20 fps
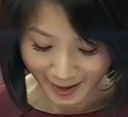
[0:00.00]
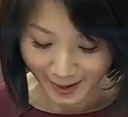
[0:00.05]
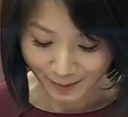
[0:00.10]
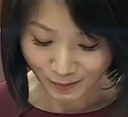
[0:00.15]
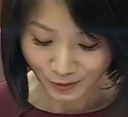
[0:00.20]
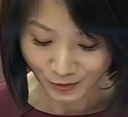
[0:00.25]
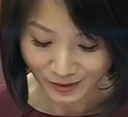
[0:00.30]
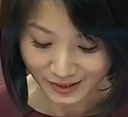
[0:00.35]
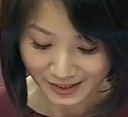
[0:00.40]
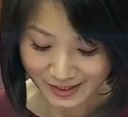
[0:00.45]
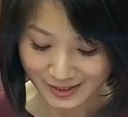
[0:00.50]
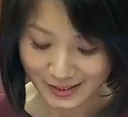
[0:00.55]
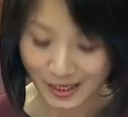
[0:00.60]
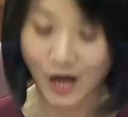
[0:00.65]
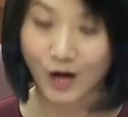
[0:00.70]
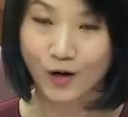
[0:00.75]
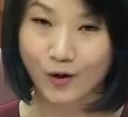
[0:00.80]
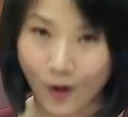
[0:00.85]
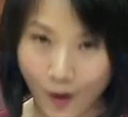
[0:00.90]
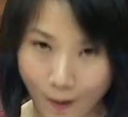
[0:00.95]
MOE's
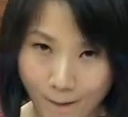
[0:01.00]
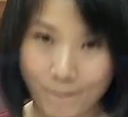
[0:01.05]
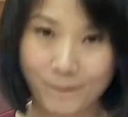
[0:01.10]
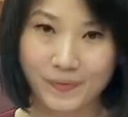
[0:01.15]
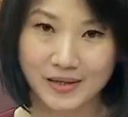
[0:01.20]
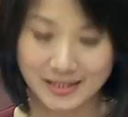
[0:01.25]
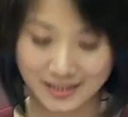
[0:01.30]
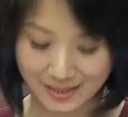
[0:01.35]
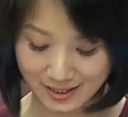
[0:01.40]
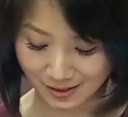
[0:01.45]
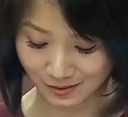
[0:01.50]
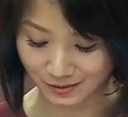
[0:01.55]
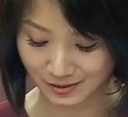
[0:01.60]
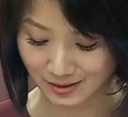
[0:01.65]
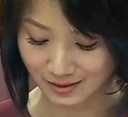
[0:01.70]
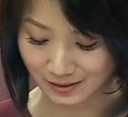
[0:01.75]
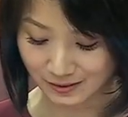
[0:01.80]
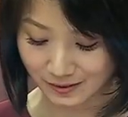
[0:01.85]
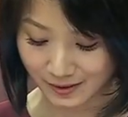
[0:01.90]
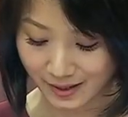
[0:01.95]
COMPASS
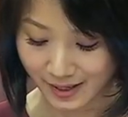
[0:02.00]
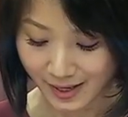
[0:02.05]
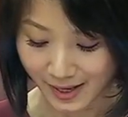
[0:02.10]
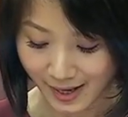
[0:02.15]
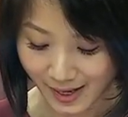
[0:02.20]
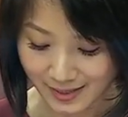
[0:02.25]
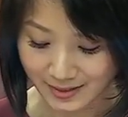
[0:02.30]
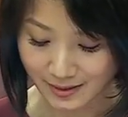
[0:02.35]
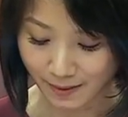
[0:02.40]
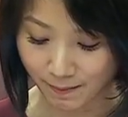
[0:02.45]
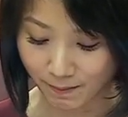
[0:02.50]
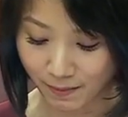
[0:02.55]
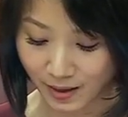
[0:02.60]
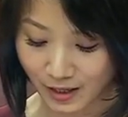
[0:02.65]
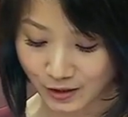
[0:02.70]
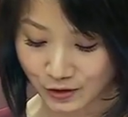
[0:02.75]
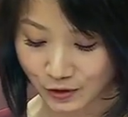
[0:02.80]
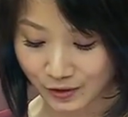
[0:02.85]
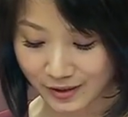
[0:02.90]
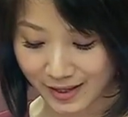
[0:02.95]
Council has
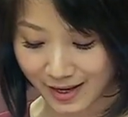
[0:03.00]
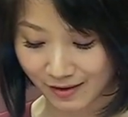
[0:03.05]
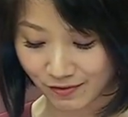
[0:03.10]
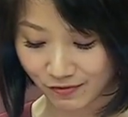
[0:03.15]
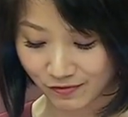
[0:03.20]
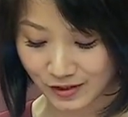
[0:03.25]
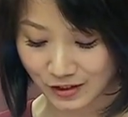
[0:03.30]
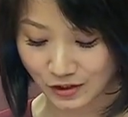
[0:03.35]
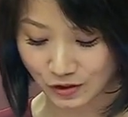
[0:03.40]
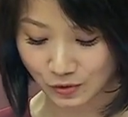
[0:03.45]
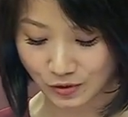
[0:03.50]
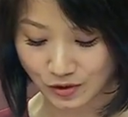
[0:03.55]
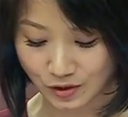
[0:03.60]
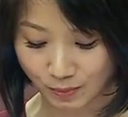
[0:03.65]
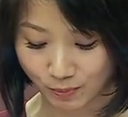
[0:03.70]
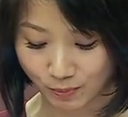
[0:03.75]
embarked on efforts to